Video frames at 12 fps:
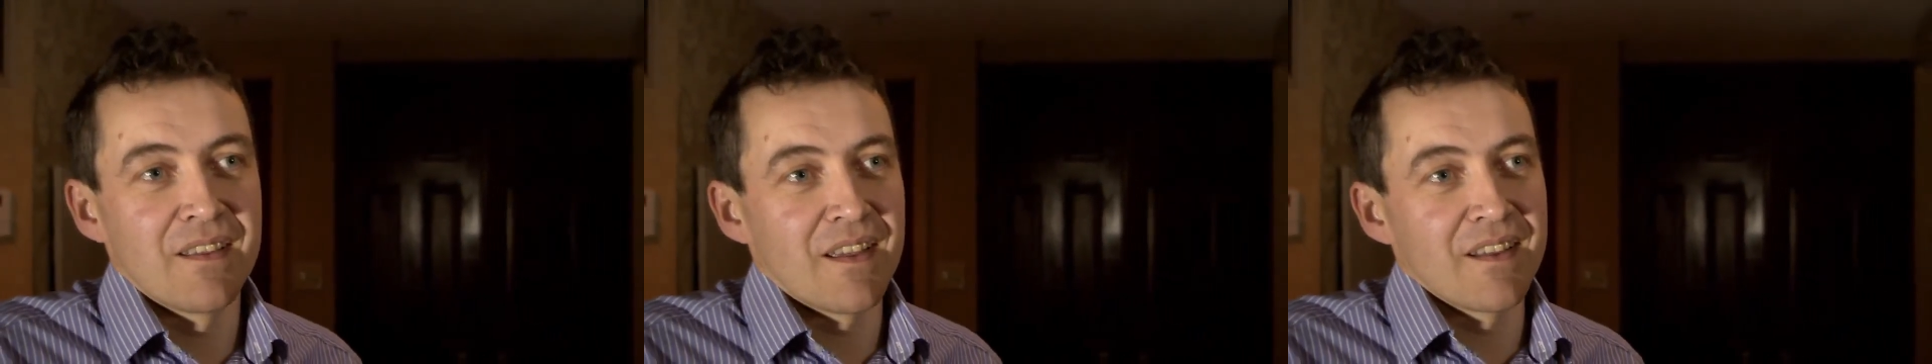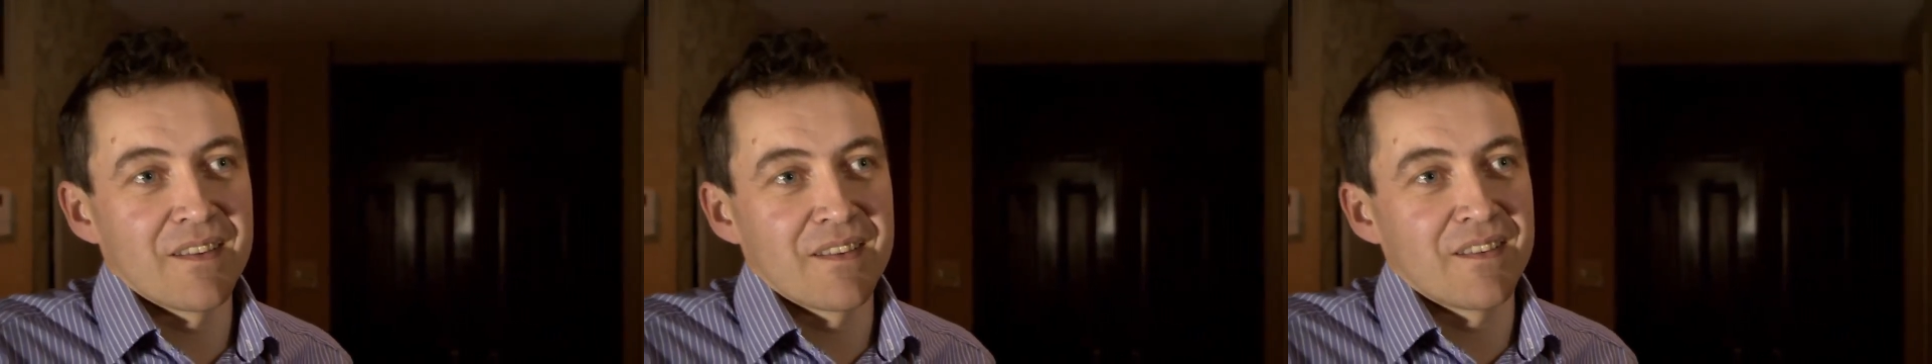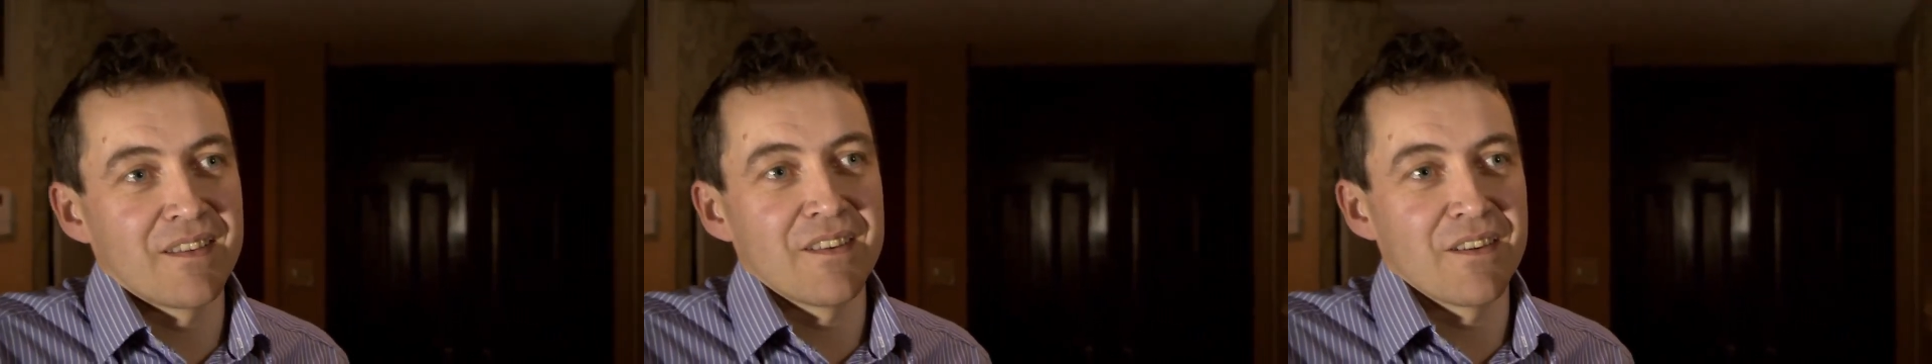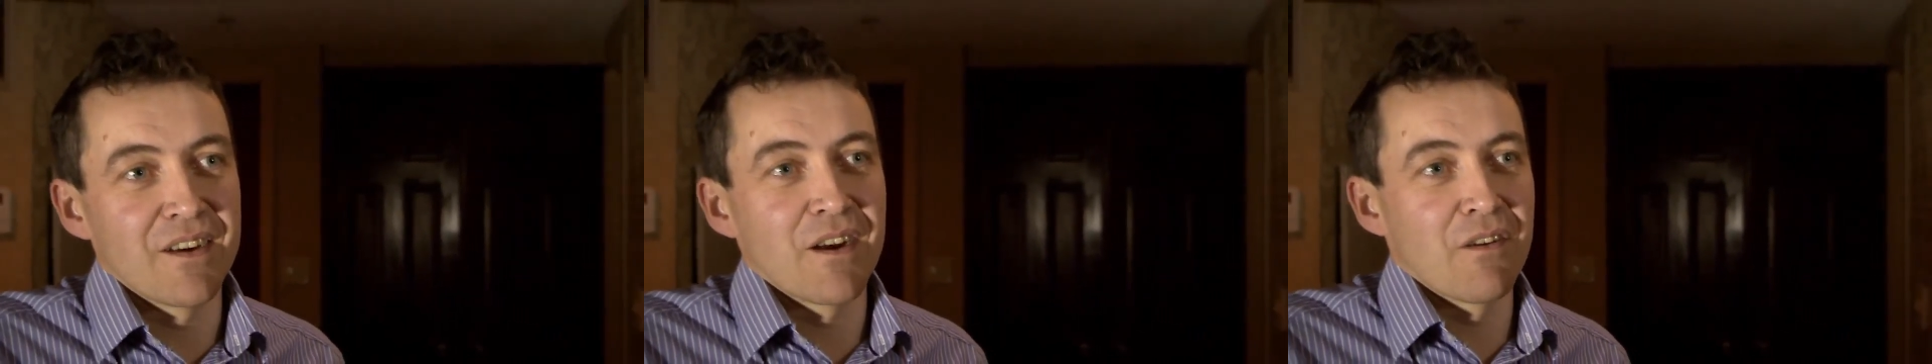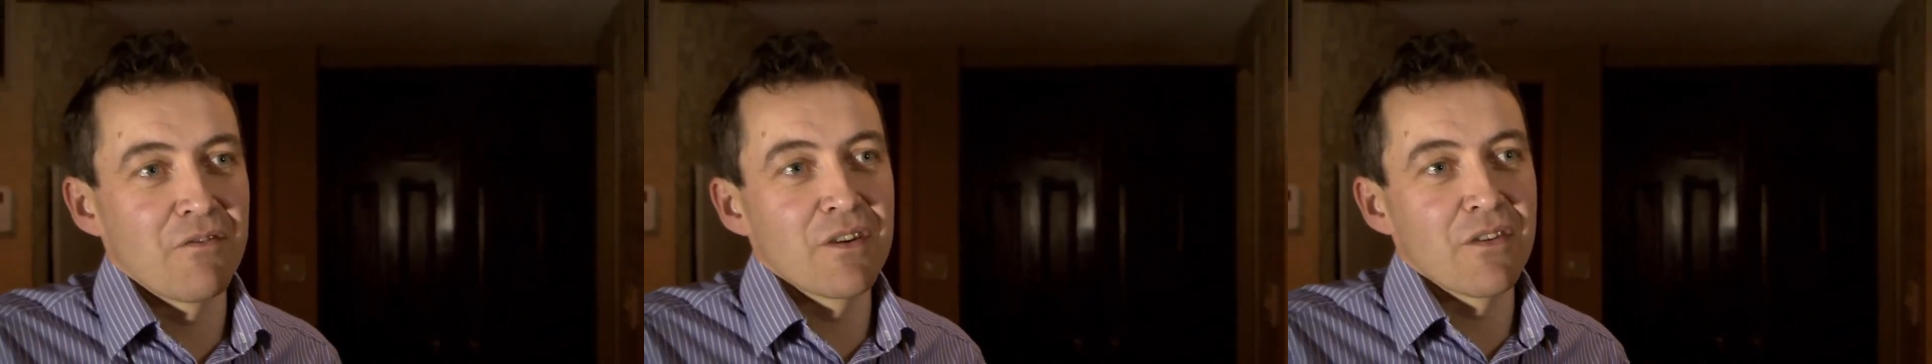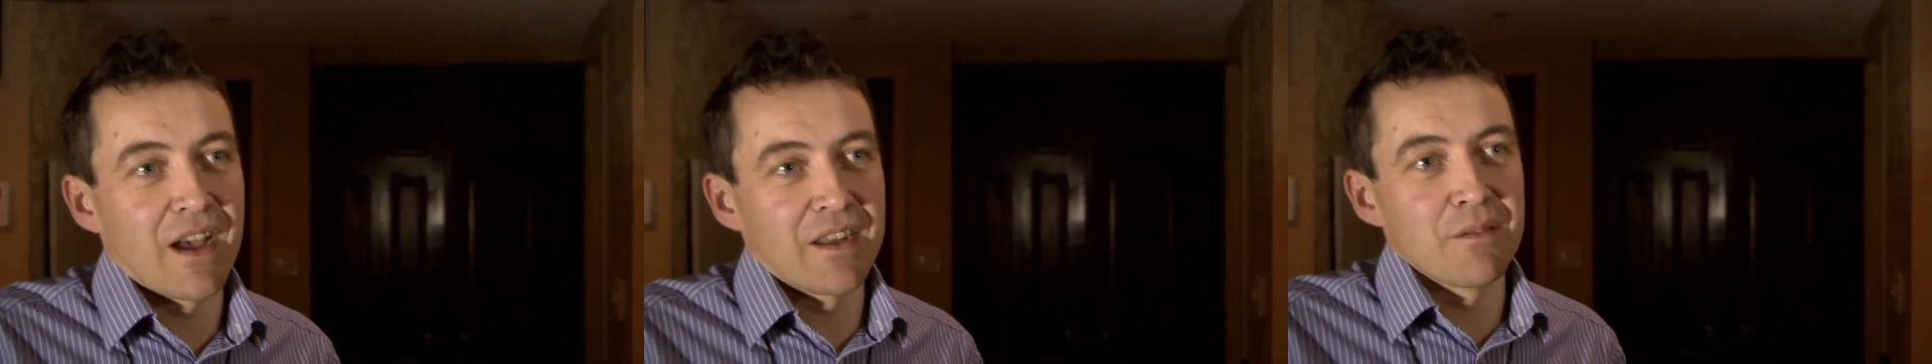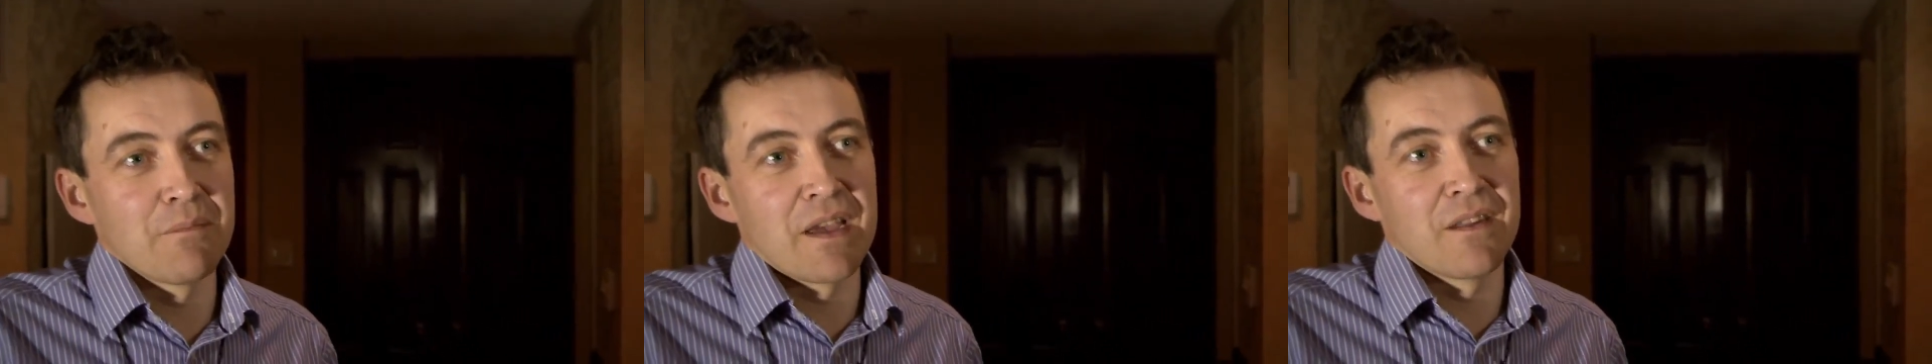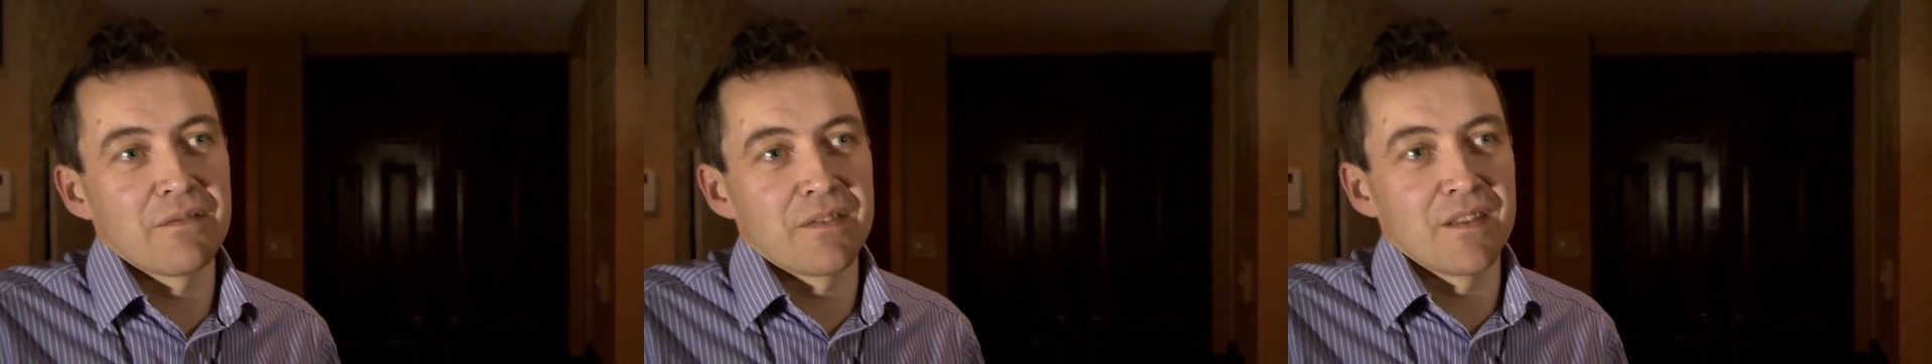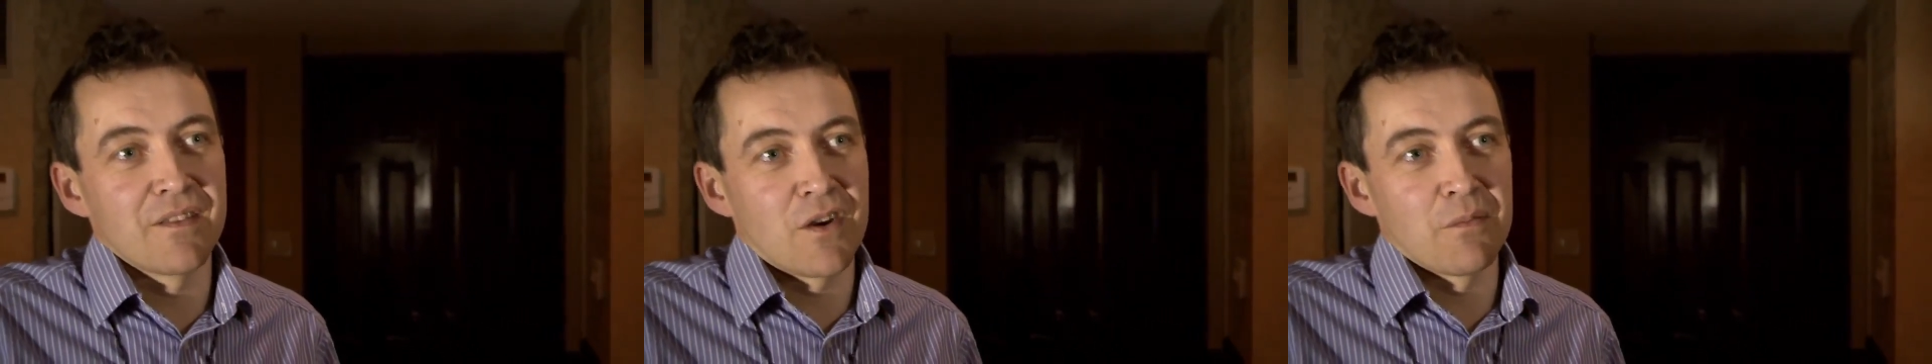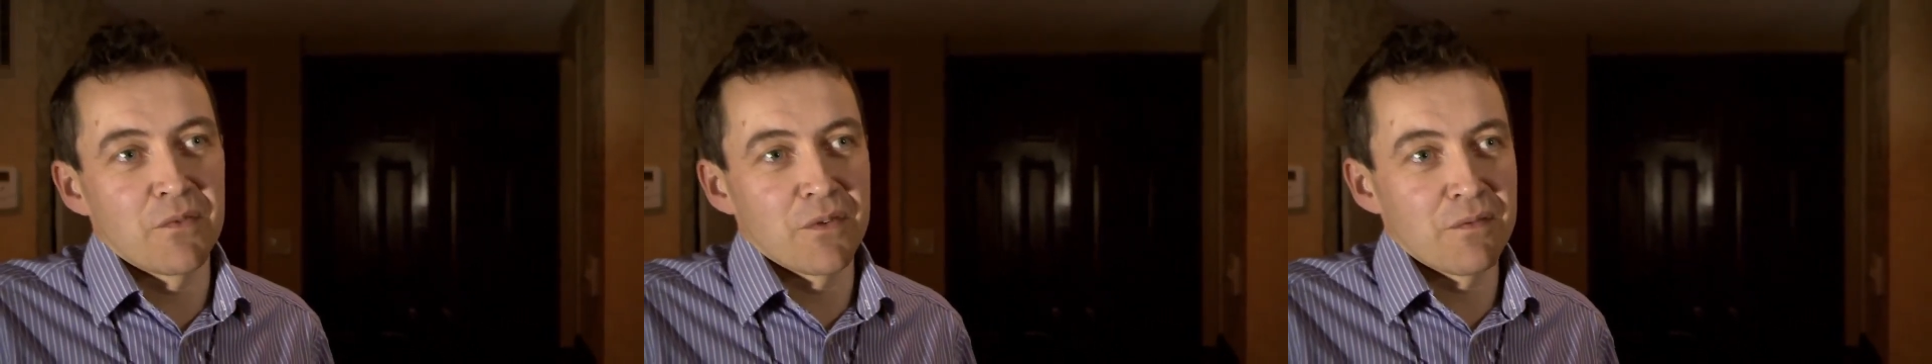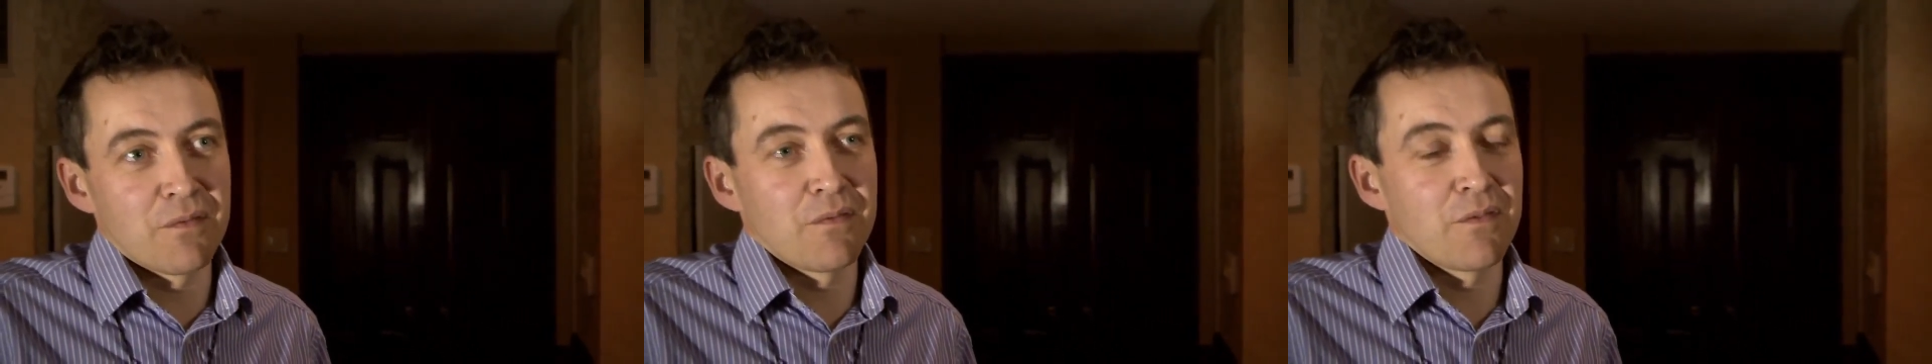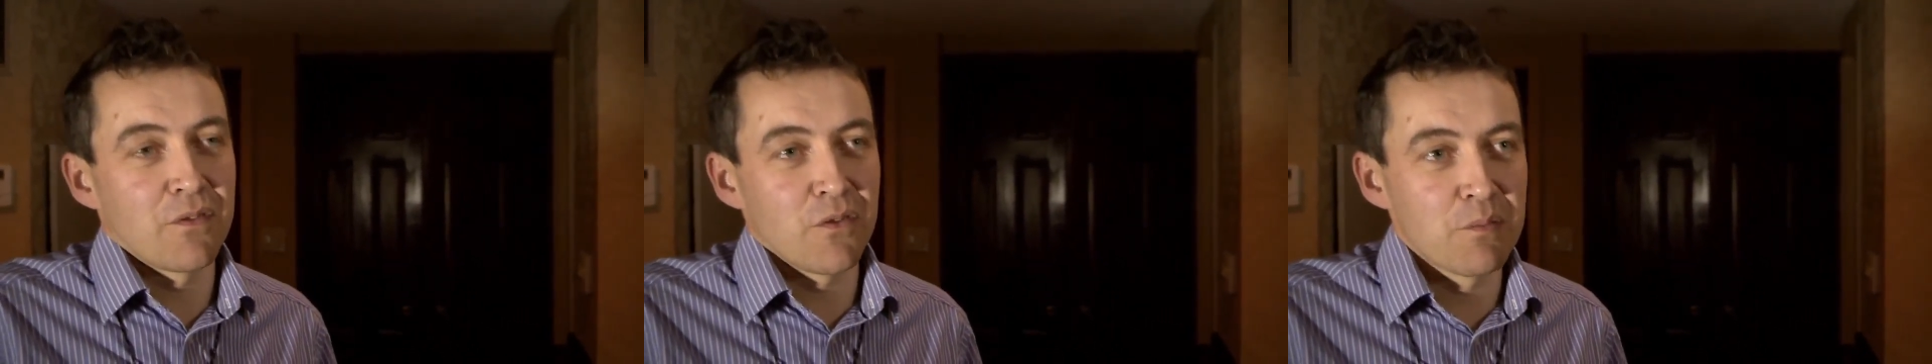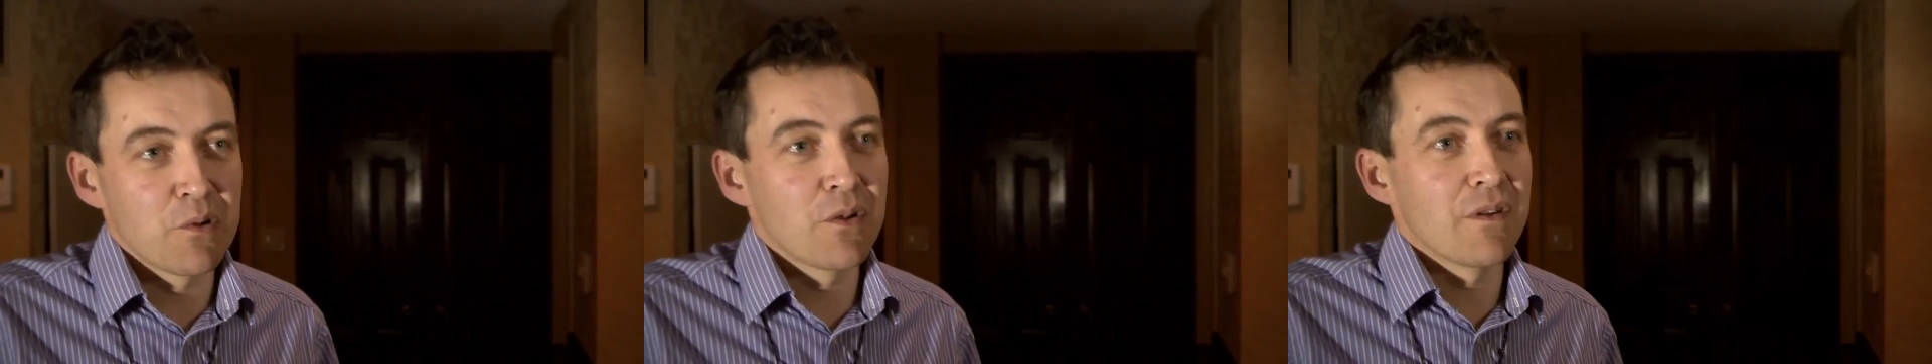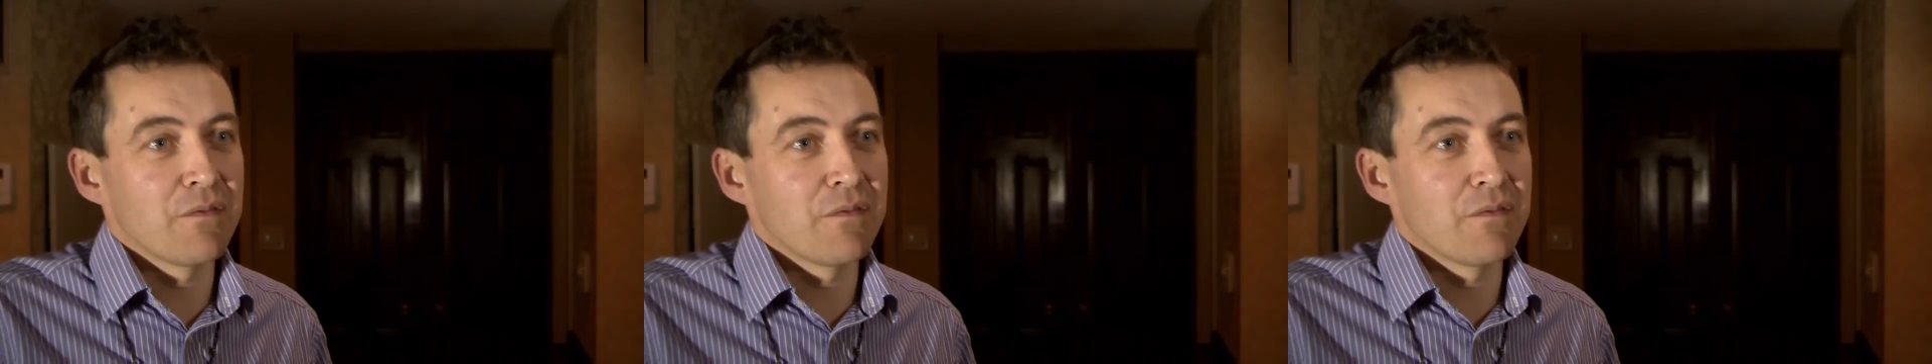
that's a real added benefit in terms of throughput,